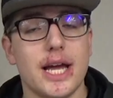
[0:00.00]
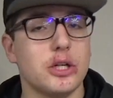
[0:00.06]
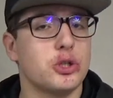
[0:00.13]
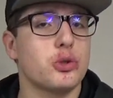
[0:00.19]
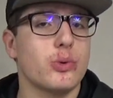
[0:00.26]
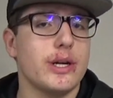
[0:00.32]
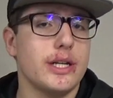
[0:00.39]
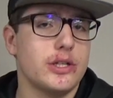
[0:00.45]

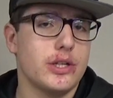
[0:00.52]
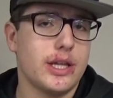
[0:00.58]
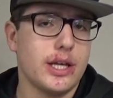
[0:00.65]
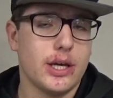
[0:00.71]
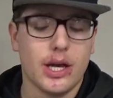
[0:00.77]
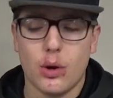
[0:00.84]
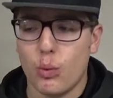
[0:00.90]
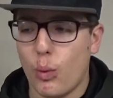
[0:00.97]
entry into
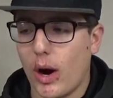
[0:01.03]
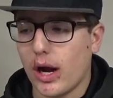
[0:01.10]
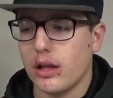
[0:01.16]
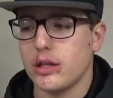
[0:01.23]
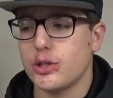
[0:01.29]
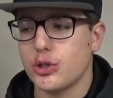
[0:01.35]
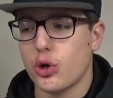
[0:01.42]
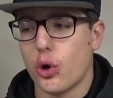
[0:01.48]
the
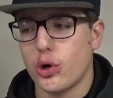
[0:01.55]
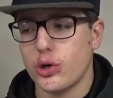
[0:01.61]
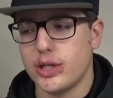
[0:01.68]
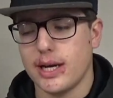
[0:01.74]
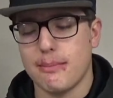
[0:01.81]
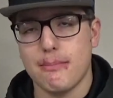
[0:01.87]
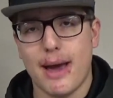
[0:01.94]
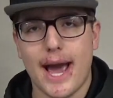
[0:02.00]
wireless
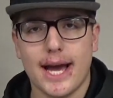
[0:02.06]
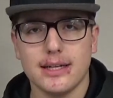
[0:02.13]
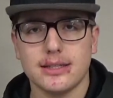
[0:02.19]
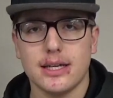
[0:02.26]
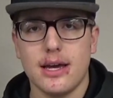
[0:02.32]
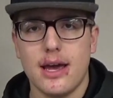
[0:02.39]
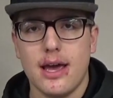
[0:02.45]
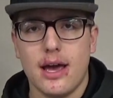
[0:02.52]
charging
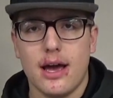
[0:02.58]
mat